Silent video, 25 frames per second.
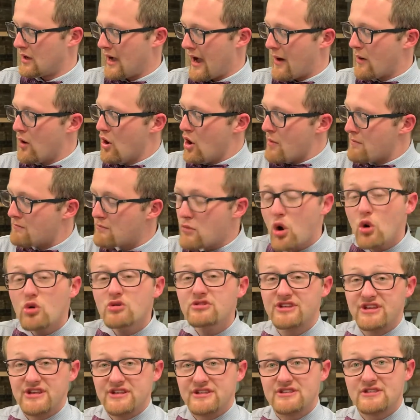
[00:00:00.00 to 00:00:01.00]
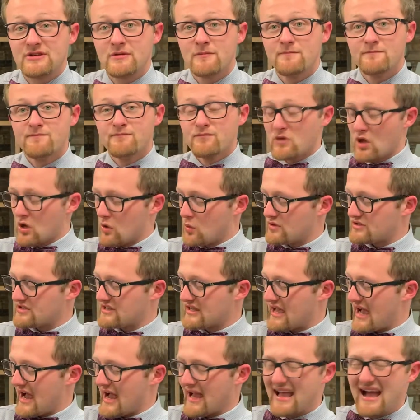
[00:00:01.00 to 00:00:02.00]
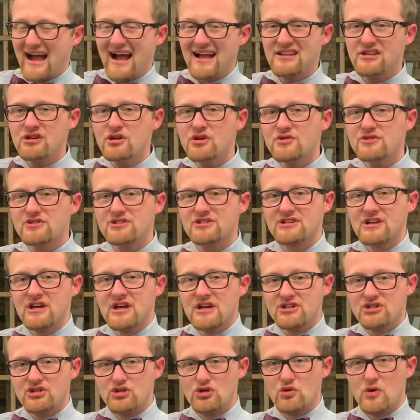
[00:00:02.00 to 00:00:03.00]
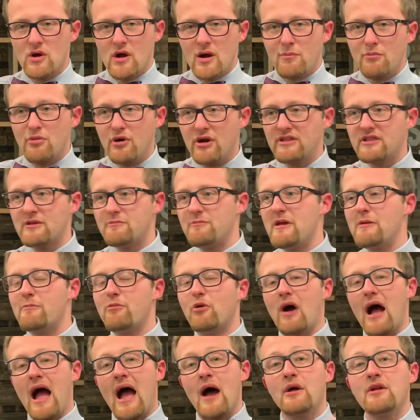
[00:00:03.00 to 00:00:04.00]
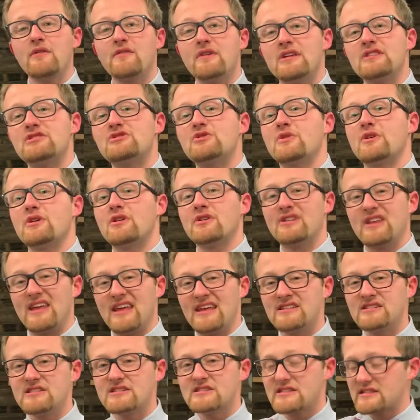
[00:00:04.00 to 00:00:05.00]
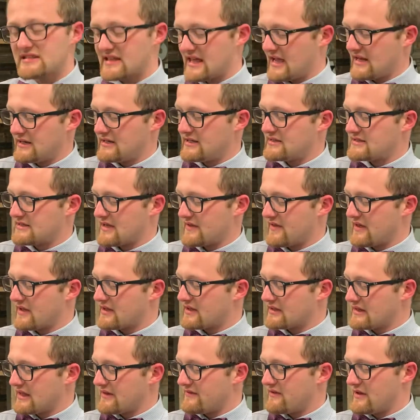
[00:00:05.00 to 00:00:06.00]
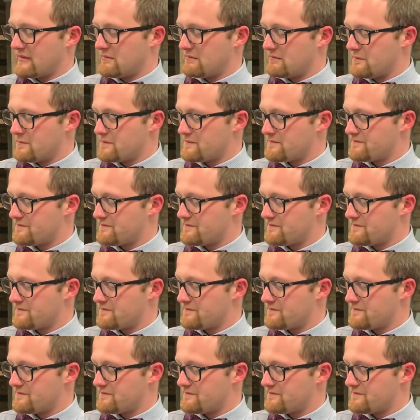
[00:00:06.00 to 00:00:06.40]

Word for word: how Moses was the guy God used to bring the people out of Israel and into the land he said they could live in.